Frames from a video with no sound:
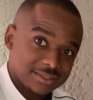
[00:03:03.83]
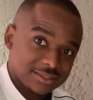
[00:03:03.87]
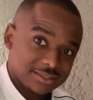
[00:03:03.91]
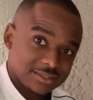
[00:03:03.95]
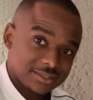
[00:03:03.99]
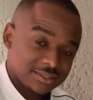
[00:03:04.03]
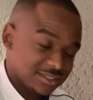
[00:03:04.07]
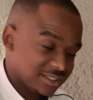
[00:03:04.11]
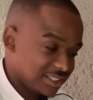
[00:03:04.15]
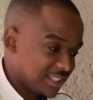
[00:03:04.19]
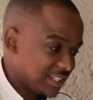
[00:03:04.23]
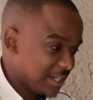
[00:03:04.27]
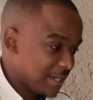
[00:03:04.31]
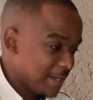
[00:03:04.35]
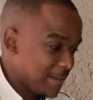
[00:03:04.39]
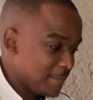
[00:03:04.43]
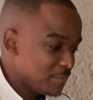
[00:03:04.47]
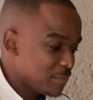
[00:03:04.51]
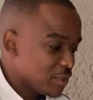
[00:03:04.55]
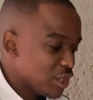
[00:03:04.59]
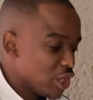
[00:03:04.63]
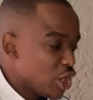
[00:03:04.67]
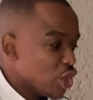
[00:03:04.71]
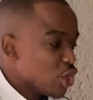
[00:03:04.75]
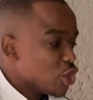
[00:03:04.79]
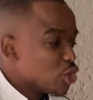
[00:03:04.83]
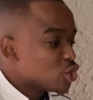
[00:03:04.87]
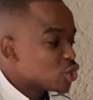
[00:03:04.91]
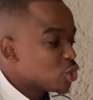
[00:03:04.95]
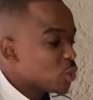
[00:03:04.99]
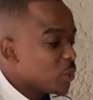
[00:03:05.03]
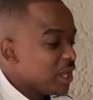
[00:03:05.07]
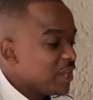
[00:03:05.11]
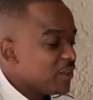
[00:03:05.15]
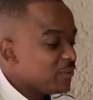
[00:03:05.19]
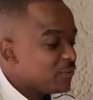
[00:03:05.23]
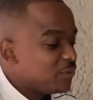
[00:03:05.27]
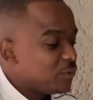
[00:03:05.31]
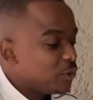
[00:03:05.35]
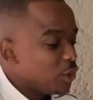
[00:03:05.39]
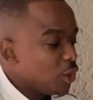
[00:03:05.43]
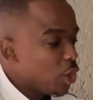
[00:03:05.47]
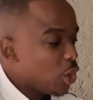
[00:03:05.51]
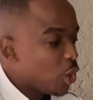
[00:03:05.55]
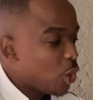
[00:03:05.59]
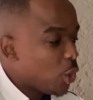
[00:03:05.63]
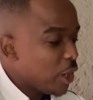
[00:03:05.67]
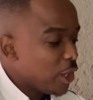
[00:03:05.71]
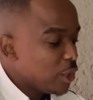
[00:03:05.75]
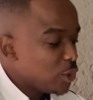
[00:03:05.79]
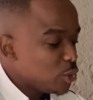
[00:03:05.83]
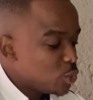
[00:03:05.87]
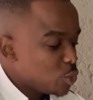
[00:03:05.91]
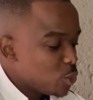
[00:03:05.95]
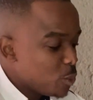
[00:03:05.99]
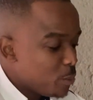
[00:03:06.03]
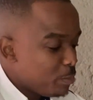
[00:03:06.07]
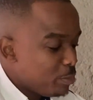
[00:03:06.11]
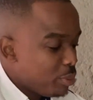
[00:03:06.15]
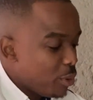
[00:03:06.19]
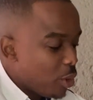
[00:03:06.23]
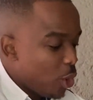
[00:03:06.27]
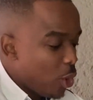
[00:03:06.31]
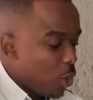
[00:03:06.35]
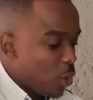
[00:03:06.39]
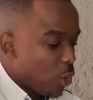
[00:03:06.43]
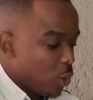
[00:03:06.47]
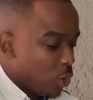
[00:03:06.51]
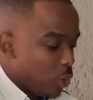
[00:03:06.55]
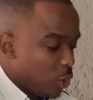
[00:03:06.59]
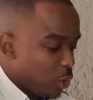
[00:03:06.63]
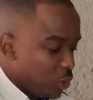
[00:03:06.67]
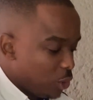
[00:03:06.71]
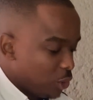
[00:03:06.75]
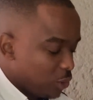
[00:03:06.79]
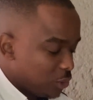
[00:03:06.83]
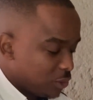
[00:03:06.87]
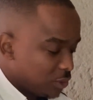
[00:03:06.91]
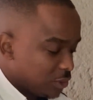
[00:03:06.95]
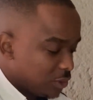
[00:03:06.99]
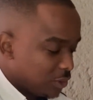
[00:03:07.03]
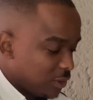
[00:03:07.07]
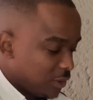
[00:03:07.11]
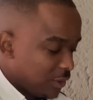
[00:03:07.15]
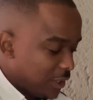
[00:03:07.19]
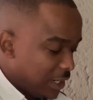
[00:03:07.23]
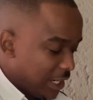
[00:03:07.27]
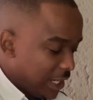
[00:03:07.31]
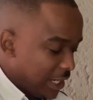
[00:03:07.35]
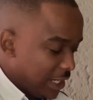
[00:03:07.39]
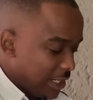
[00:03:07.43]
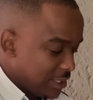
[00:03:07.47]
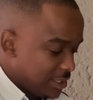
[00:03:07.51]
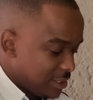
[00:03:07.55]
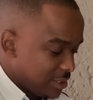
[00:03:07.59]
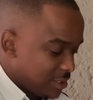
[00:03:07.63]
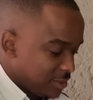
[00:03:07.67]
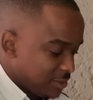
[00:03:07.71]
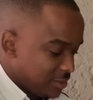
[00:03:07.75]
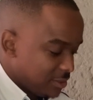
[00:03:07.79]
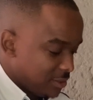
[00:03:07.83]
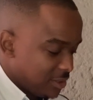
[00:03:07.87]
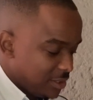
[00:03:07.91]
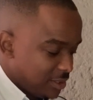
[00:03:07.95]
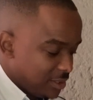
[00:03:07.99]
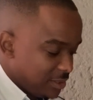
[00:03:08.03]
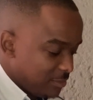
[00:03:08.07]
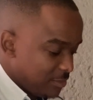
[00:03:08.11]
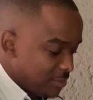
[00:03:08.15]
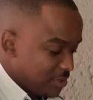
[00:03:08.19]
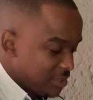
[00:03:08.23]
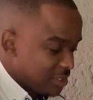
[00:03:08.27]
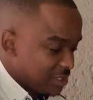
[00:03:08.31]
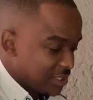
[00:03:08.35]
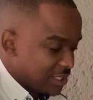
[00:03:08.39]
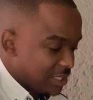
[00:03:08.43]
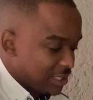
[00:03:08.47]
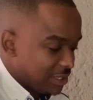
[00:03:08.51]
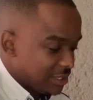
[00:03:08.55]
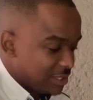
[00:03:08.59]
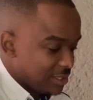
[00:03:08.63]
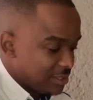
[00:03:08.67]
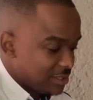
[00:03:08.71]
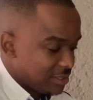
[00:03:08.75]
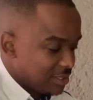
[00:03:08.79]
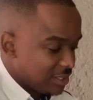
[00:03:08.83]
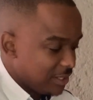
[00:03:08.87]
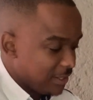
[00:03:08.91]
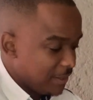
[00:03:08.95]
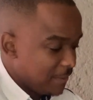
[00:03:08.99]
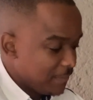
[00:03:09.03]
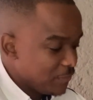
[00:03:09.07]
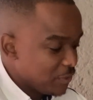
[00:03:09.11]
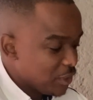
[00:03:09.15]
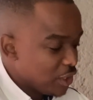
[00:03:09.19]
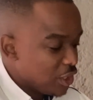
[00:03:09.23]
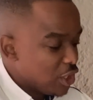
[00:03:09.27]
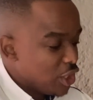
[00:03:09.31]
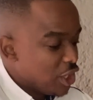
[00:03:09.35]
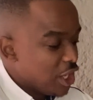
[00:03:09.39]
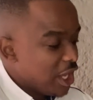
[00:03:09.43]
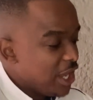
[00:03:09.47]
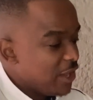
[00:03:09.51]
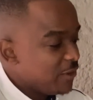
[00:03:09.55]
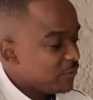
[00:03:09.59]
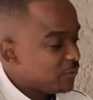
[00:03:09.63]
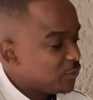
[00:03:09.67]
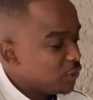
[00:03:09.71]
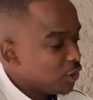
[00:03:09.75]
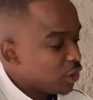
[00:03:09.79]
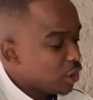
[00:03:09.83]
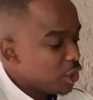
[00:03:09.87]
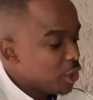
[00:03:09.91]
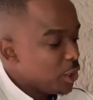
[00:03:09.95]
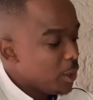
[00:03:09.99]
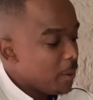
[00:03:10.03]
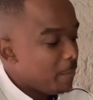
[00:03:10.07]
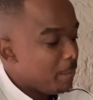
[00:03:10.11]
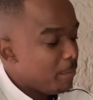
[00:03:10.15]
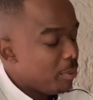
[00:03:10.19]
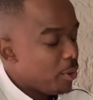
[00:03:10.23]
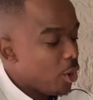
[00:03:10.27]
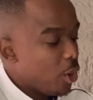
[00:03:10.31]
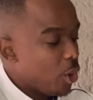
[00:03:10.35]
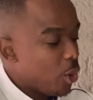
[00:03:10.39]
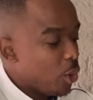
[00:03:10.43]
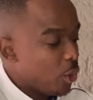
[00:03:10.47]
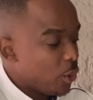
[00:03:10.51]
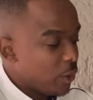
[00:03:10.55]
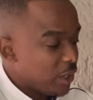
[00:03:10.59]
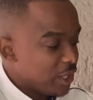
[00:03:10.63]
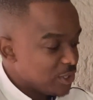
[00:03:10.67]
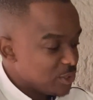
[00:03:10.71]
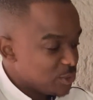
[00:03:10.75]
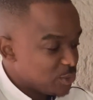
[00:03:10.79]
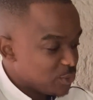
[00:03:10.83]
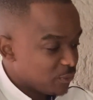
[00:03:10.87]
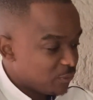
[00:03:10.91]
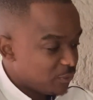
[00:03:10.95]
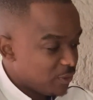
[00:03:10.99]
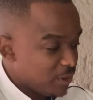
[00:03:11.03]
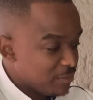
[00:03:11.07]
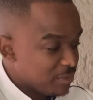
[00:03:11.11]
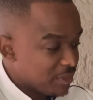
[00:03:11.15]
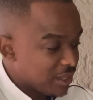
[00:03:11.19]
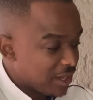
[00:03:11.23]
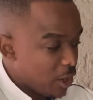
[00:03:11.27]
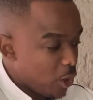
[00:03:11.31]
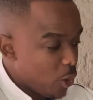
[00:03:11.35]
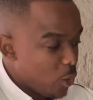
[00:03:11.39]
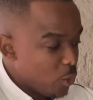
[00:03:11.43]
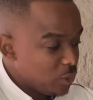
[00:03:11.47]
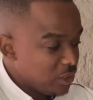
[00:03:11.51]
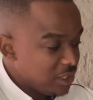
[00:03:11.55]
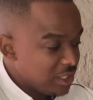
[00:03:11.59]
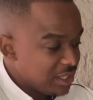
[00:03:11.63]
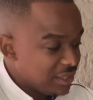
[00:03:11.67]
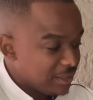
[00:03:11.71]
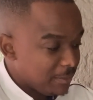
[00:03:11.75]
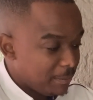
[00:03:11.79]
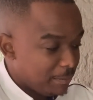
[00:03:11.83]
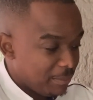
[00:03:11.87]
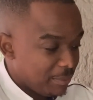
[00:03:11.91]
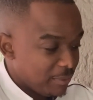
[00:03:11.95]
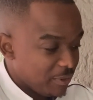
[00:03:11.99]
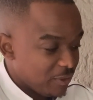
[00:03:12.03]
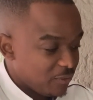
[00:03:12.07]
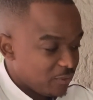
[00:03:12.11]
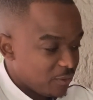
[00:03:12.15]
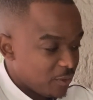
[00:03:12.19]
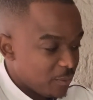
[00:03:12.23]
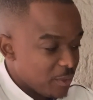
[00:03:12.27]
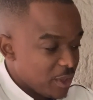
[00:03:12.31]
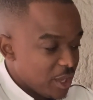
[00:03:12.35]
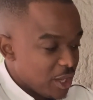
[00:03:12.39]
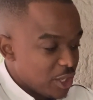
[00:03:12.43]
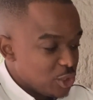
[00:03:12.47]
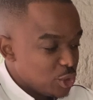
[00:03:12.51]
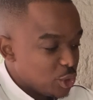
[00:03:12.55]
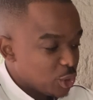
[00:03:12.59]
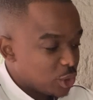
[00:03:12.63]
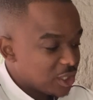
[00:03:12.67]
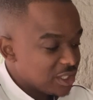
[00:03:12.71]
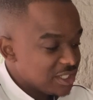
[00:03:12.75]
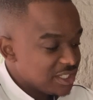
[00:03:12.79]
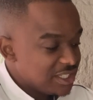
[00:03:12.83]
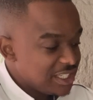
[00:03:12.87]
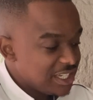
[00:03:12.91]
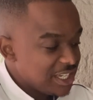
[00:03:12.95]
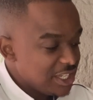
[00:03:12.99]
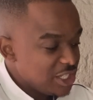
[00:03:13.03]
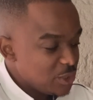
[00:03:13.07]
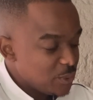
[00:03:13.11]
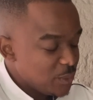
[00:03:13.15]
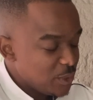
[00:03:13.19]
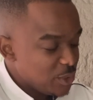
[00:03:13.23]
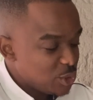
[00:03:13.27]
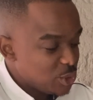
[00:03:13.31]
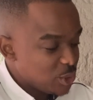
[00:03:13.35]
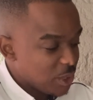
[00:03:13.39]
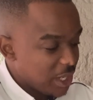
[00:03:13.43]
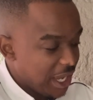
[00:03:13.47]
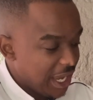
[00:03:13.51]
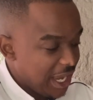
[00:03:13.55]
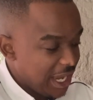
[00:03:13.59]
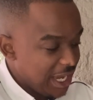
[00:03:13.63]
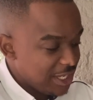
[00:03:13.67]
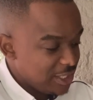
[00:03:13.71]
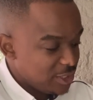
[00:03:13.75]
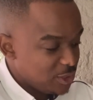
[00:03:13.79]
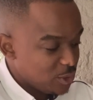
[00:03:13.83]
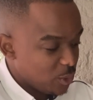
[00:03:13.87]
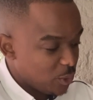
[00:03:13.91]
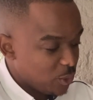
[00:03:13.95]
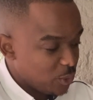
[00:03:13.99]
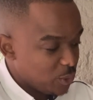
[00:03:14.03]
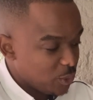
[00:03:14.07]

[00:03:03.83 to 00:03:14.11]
okay? So if you're going to pour, right, let me just get this here. If you're gonna pour into from you're continuing to hate your